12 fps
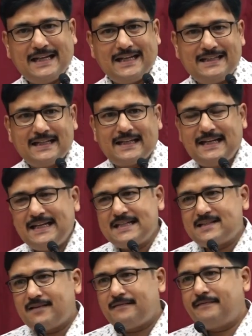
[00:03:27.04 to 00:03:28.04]
In the
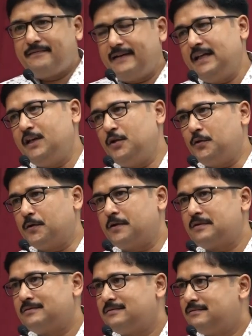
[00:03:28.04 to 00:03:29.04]
case of failure,
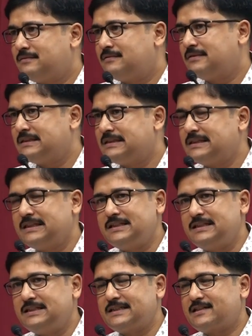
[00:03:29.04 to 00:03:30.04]
there is
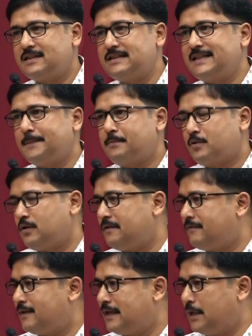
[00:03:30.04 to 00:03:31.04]
this concept called
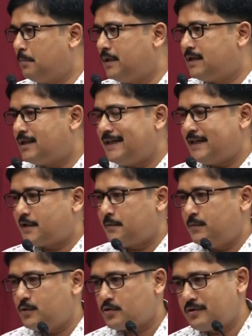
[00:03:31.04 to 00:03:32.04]
fundamental
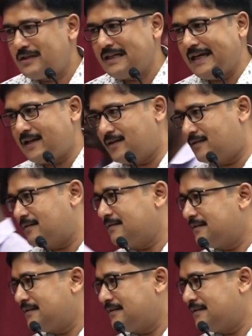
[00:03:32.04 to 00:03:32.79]
attributional error.